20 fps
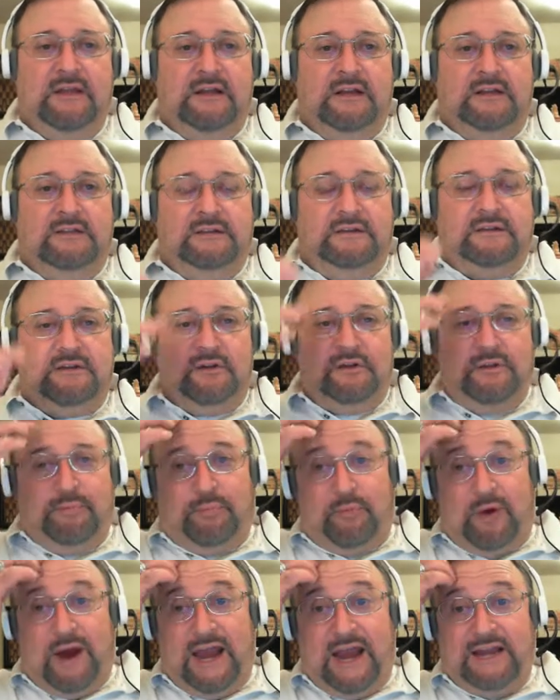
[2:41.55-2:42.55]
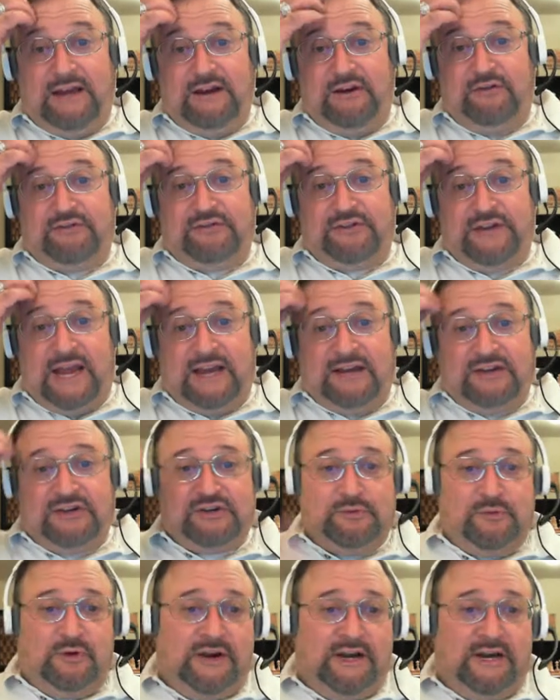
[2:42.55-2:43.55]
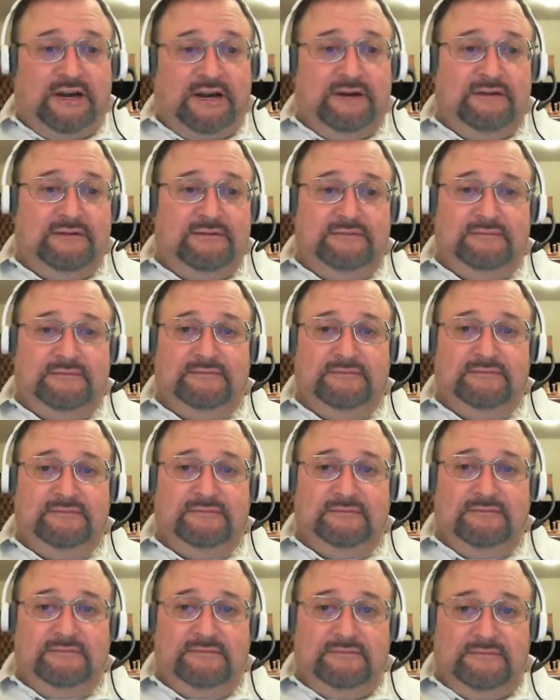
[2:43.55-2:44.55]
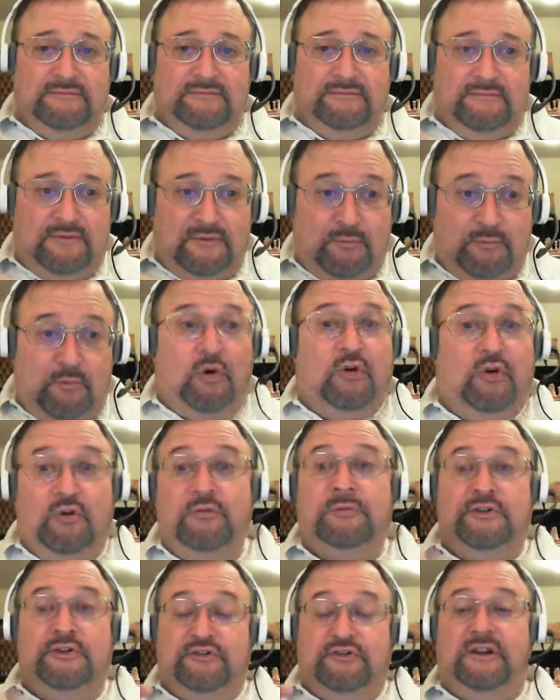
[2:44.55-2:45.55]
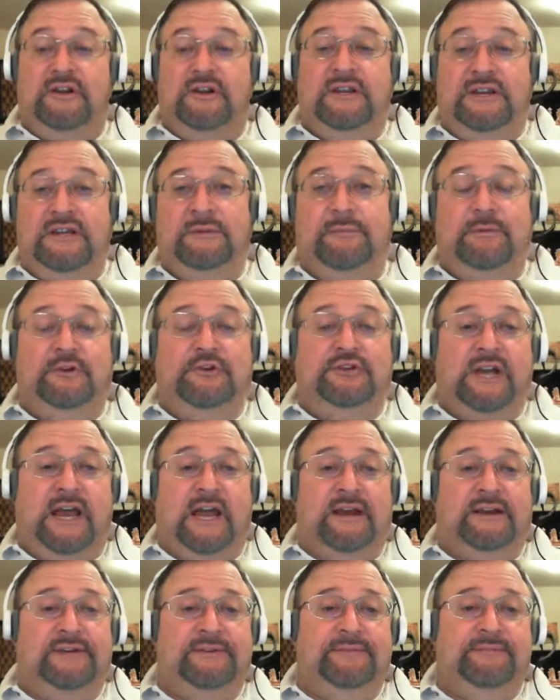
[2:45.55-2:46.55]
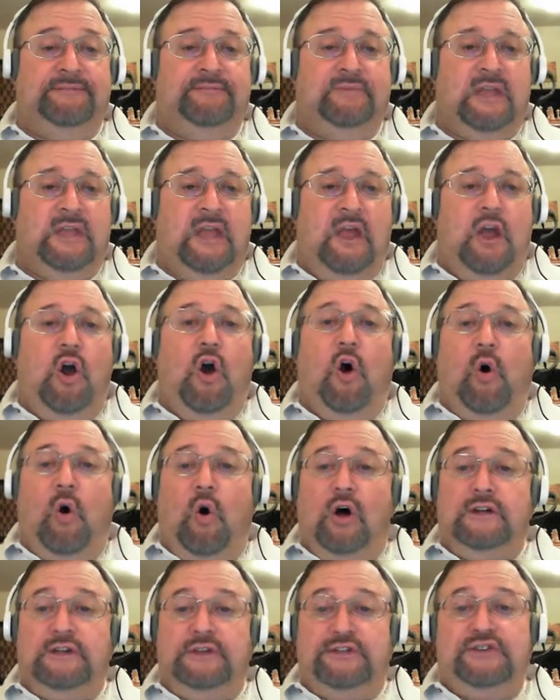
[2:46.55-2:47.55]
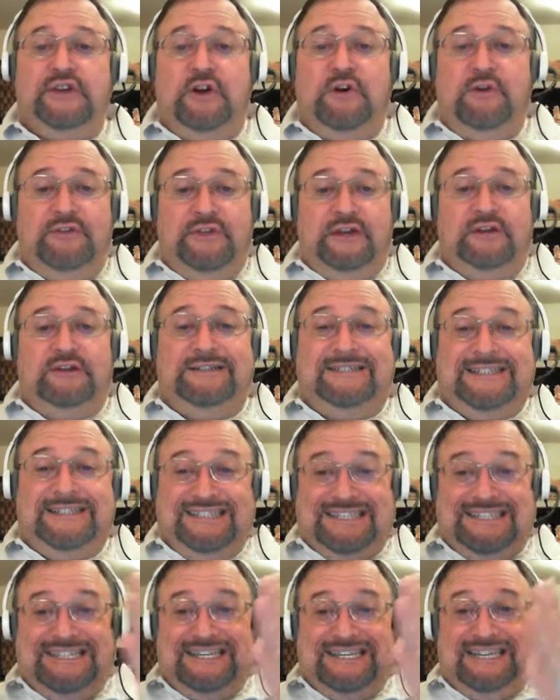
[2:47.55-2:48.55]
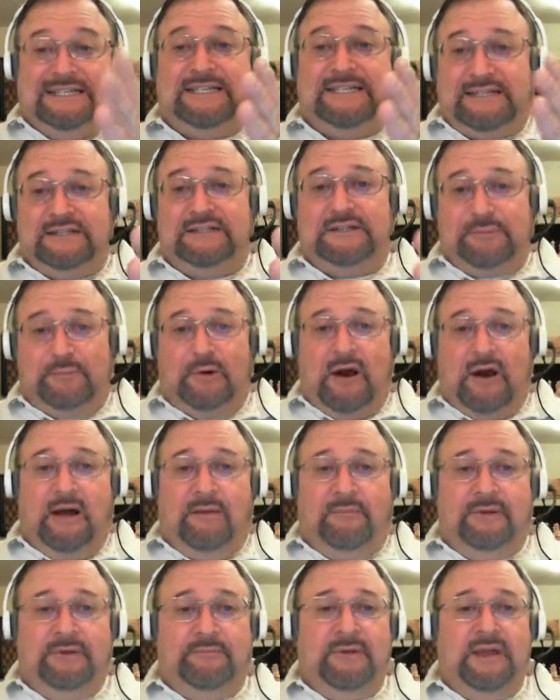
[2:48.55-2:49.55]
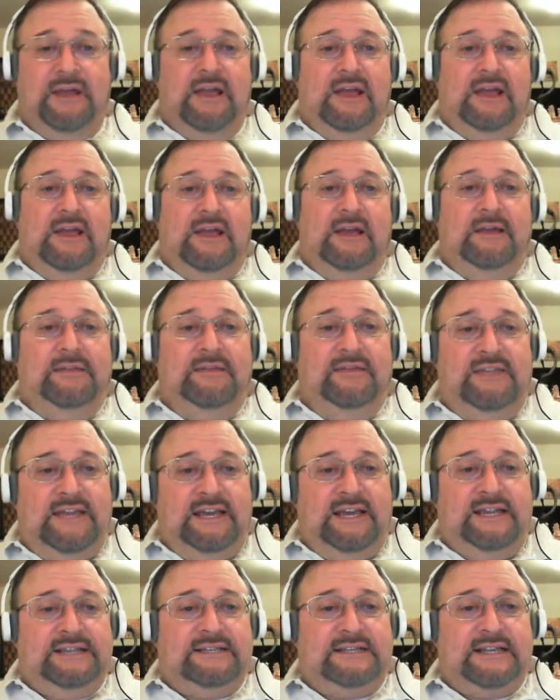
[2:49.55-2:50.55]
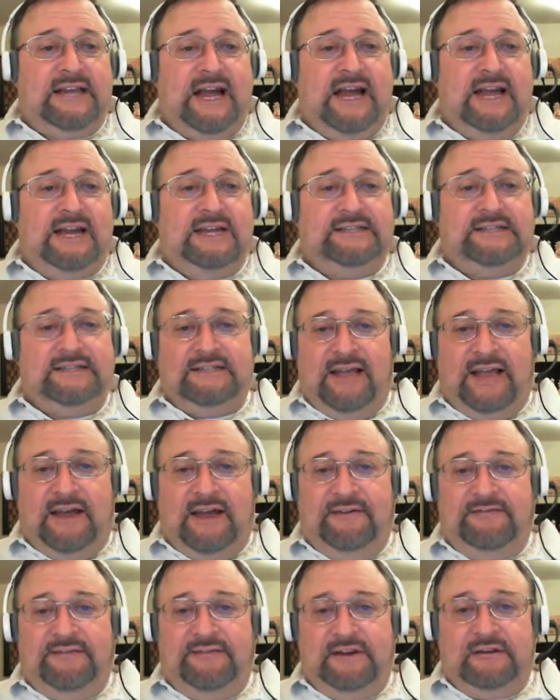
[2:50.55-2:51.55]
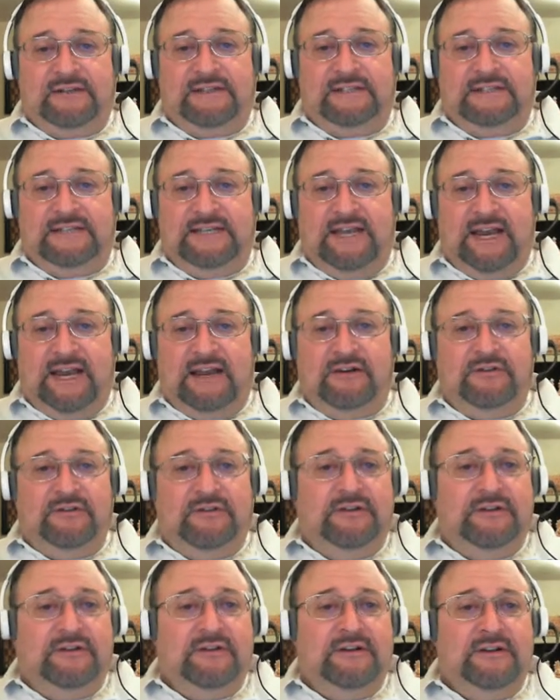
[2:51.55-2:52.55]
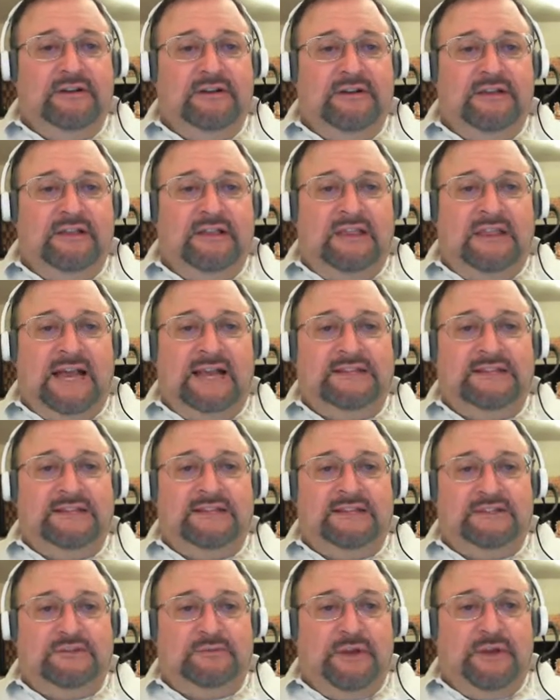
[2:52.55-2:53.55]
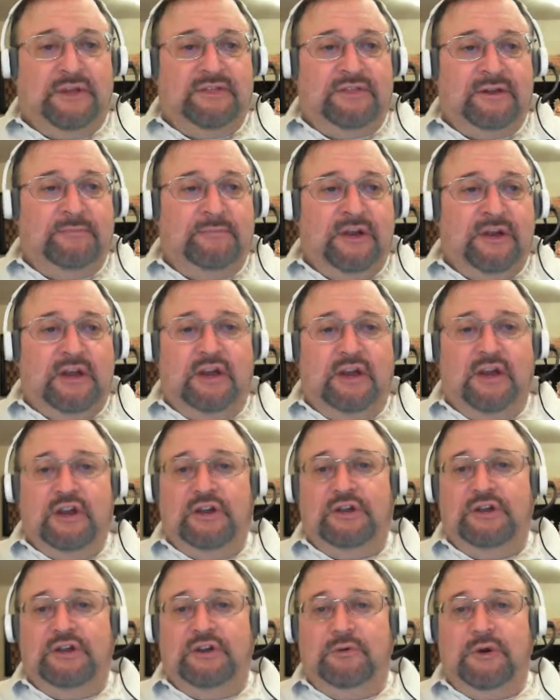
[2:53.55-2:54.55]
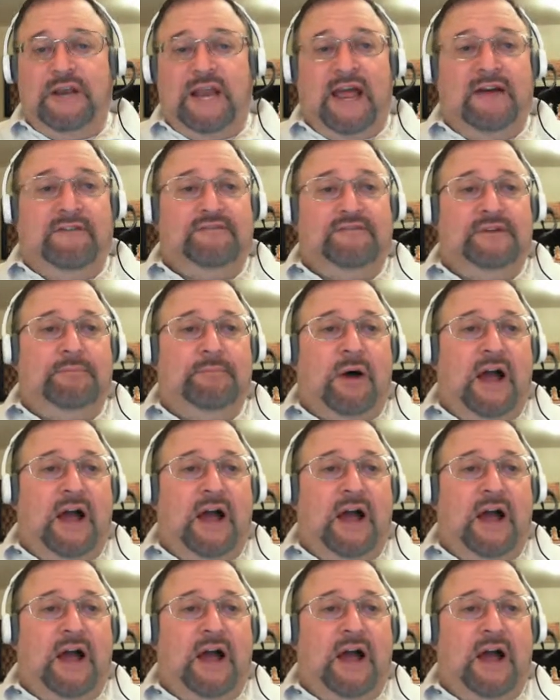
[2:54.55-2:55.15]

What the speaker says: So the brighter your sanctuary, the more lumens you're going to need to project. Also, there's a distance problem. These guys have their standard lenses with them. You would have to buy